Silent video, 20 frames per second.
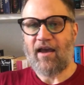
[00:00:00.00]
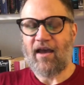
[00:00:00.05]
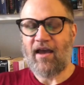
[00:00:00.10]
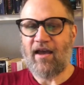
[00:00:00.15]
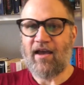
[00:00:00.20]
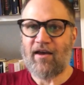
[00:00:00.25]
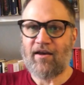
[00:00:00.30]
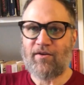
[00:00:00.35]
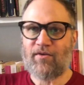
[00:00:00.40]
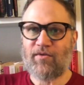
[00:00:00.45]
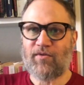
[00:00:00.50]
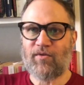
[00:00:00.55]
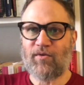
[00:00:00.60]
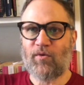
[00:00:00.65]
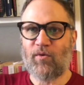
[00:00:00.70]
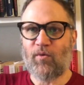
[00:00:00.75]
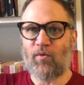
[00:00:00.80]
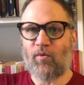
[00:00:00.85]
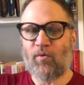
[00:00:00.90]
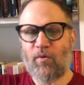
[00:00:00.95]
And
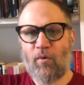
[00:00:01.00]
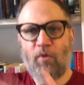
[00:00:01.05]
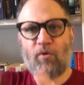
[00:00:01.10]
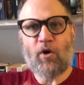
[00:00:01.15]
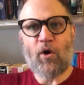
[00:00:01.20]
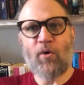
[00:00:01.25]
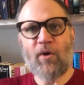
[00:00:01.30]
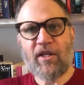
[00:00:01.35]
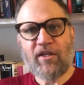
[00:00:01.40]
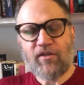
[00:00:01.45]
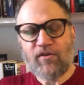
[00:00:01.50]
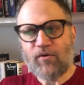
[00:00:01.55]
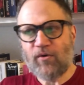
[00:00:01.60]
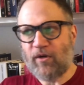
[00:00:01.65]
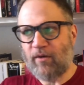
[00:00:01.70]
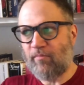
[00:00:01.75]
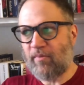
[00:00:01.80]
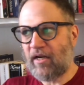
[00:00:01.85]
we won't go into it,